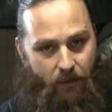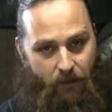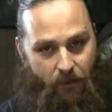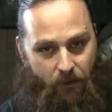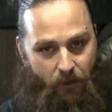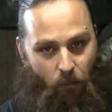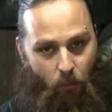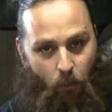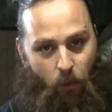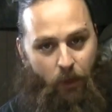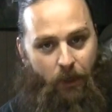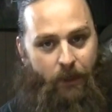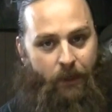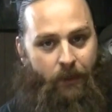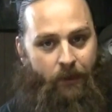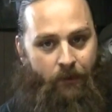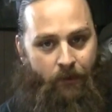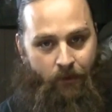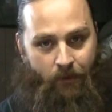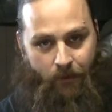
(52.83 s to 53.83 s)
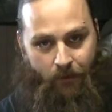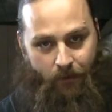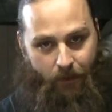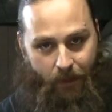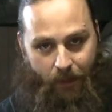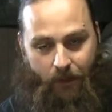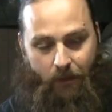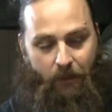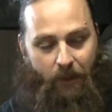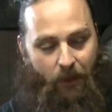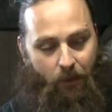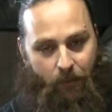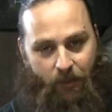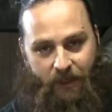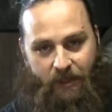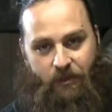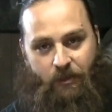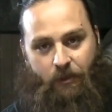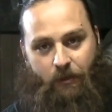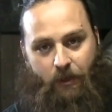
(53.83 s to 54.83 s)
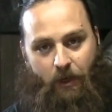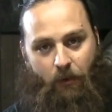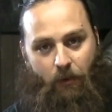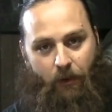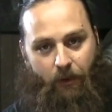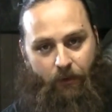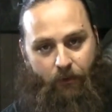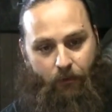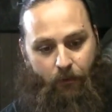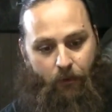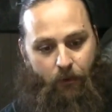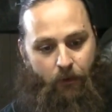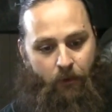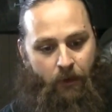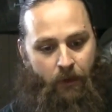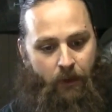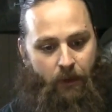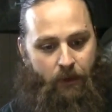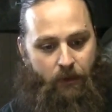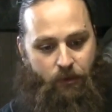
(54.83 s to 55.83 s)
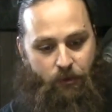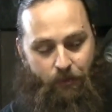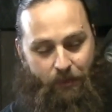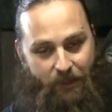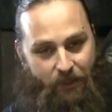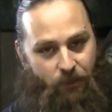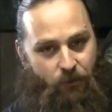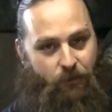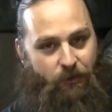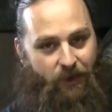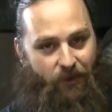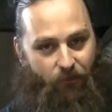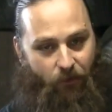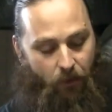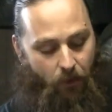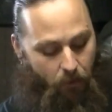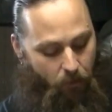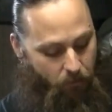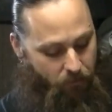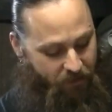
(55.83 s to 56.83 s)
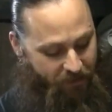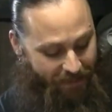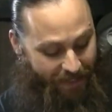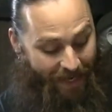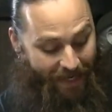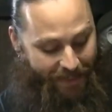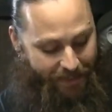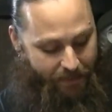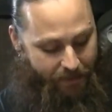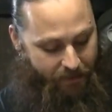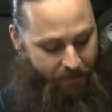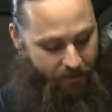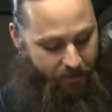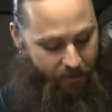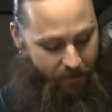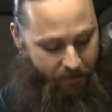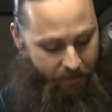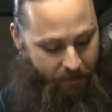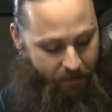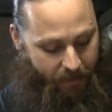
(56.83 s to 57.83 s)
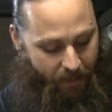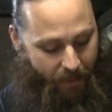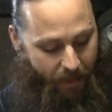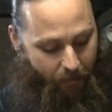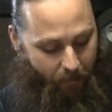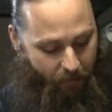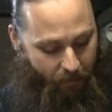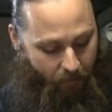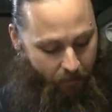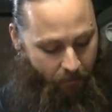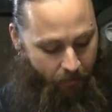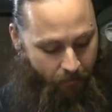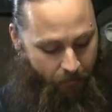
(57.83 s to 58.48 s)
The wood and the metal piece that you're going through should be two different hole sizes. The diameter